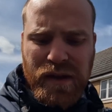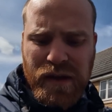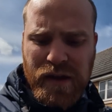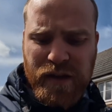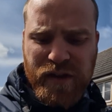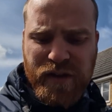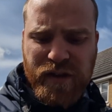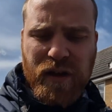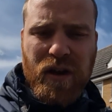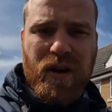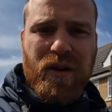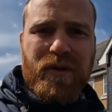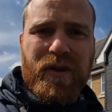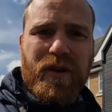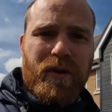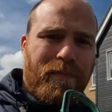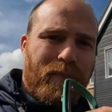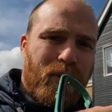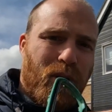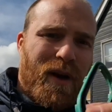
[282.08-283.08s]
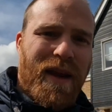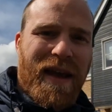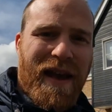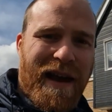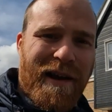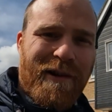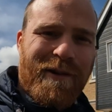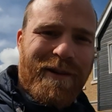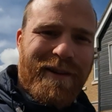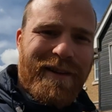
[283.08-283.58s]
and so you pull it
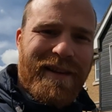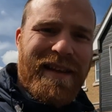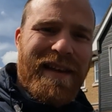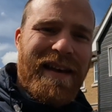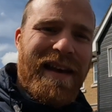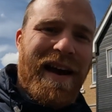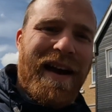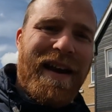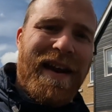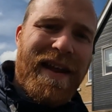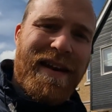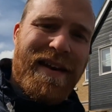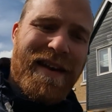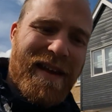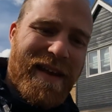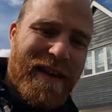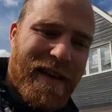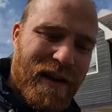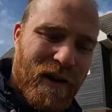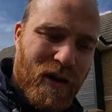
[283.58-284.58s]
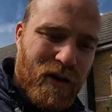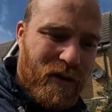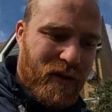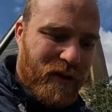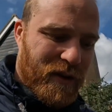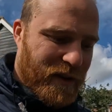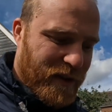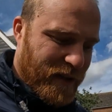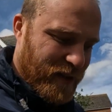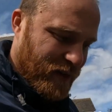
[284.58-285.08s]
out, and then it
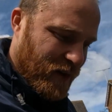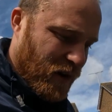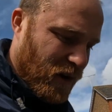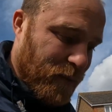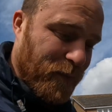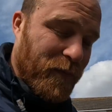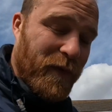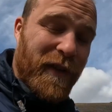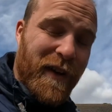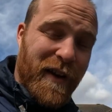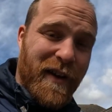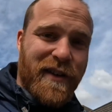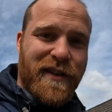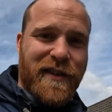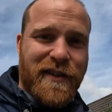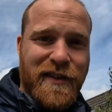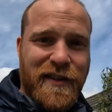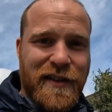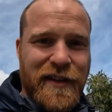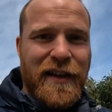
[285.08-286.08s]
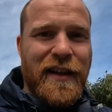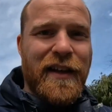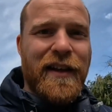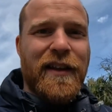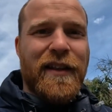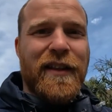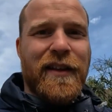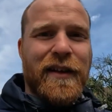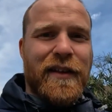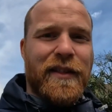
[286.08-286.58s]
looks obvious
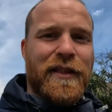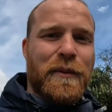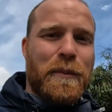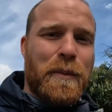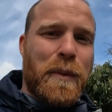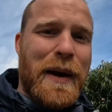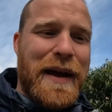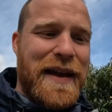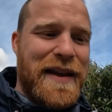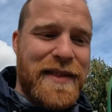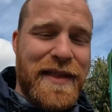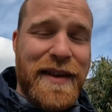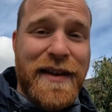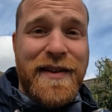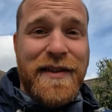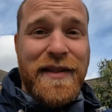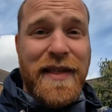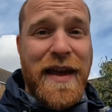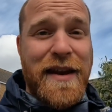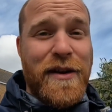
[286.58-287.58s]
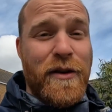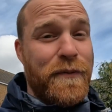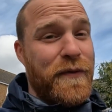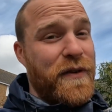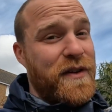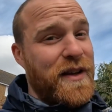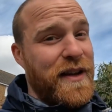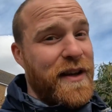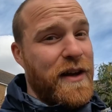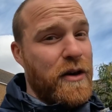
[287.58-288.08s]
that the way this then
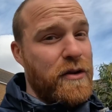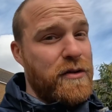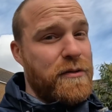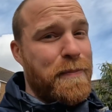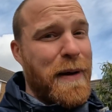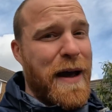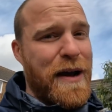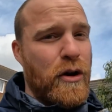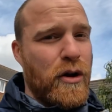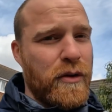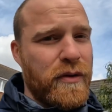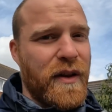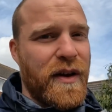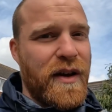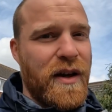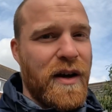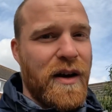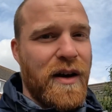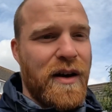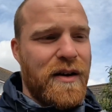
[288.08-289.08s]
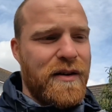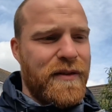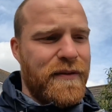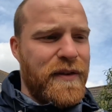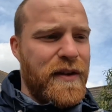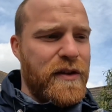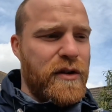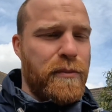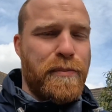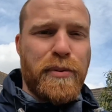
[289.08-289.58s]
obviously goes back on the car
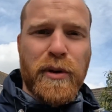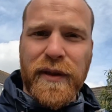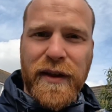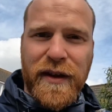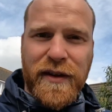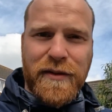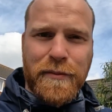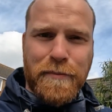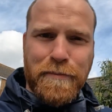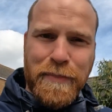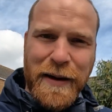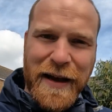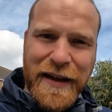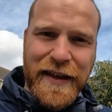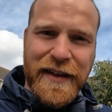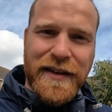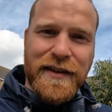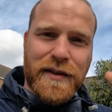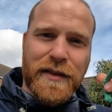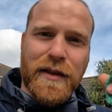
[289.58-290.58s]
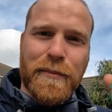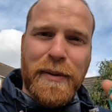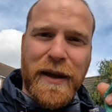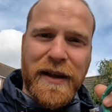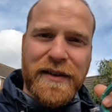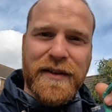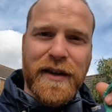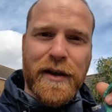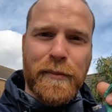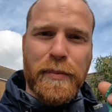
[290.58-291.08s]
is you put this back into the
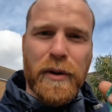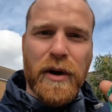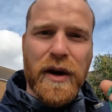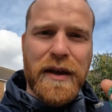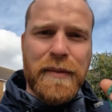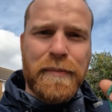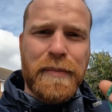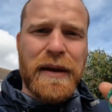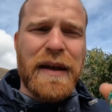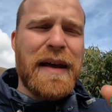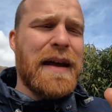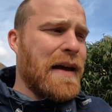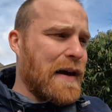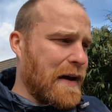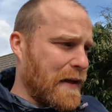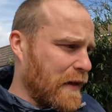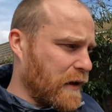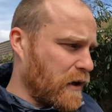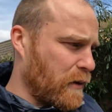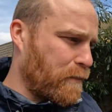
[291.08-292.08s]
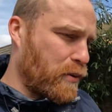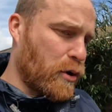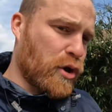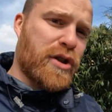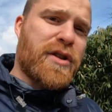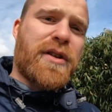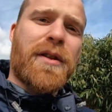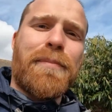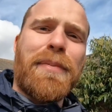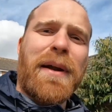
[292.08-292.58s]
plastic pipe, and then you
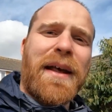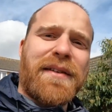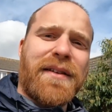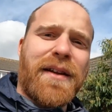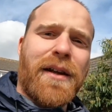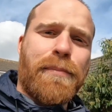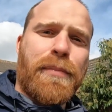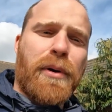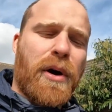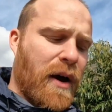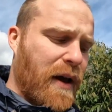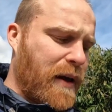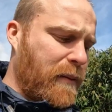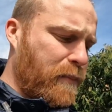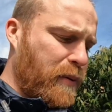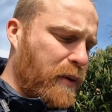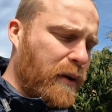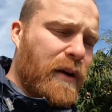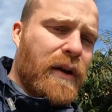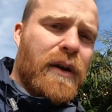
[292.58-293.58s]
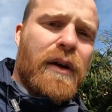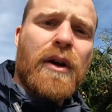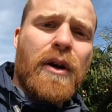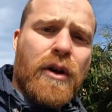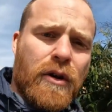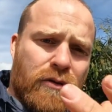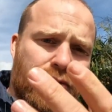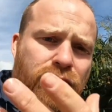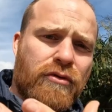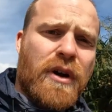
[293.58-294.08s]
push the plastic pipe
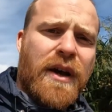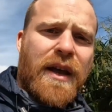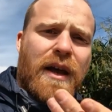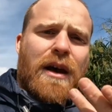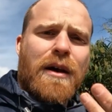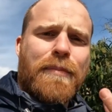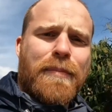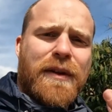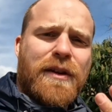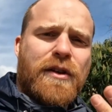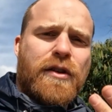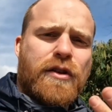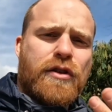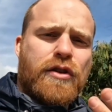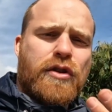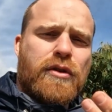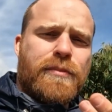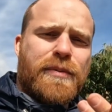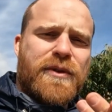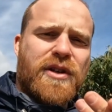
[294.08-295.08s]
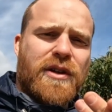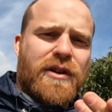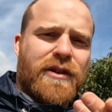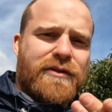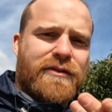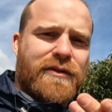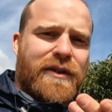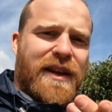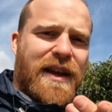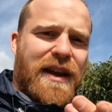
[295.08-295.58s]
right up into the
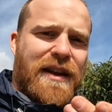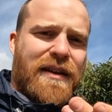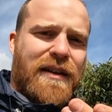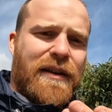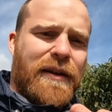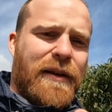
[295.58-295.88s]
supercharger again.